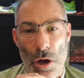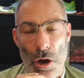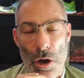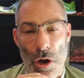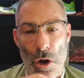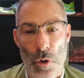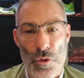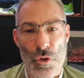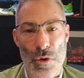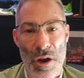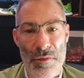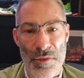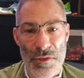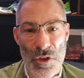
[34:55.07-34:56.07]
Old
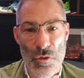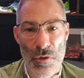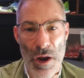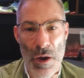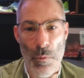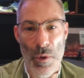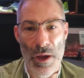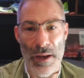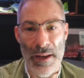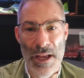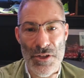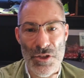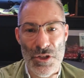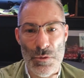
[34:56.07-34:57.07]
Trafford, the ground where
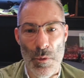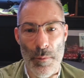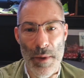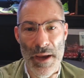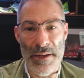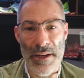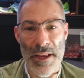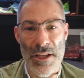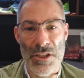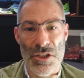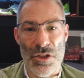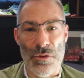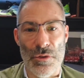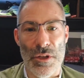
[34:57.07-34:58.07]
legends were made and
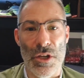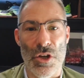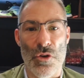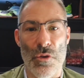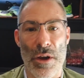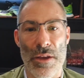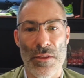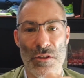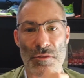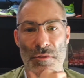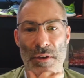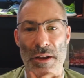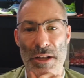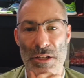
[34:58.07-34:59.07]
history created, those
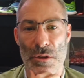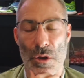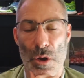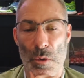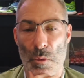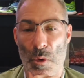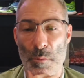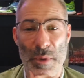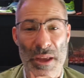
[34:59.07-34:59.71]
feelings won't be